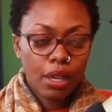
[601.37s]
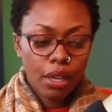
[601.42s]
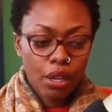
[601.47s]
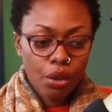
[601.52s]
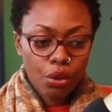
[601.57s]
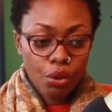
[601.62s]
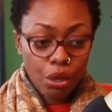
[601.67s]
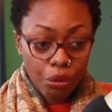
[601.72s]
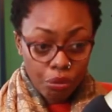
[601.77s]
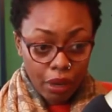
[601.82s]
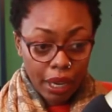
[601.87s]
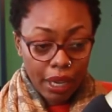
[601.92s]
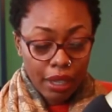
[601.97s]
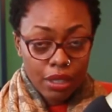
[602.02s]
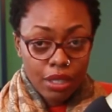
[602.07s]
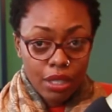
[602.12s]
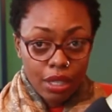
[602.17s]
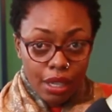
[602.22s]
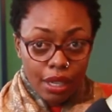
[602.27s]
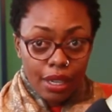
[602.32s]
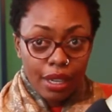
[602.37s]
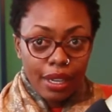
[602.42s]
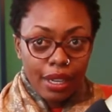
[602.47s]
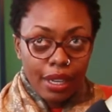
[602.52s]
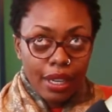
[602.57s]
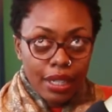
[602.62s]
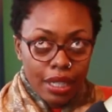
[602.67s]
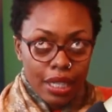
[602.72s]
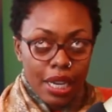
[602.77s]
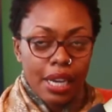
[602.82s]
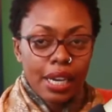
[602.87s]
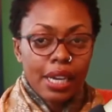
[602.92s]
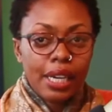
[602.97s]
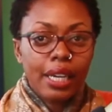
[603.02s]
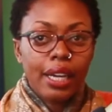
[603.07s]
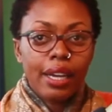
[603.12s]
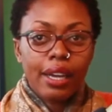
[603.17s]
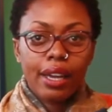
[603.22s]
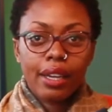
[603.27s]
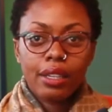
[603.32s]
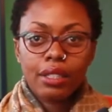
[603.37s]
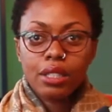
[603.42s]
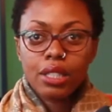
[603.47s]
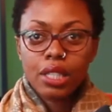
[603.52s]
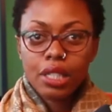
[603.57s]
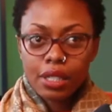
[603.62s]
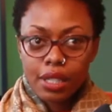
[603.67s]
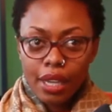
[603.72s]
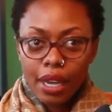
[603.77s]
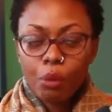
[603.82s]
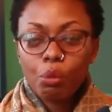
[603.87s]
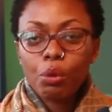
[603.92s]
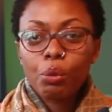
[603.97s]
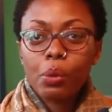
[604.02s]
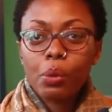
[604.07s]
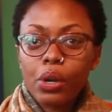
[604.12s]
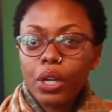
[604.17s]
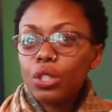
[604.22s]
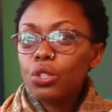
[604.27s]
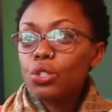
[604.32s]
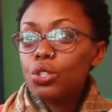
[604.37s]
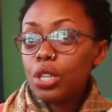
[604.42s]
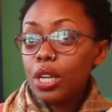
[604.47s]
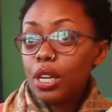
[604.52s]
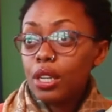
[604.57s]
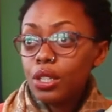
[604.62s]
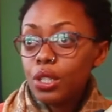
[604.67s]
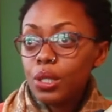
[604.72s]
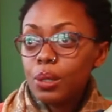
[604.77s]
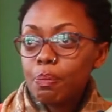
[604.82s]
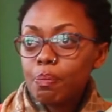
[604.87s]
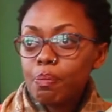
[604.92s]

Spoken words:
reflect internally and decide what we're to change,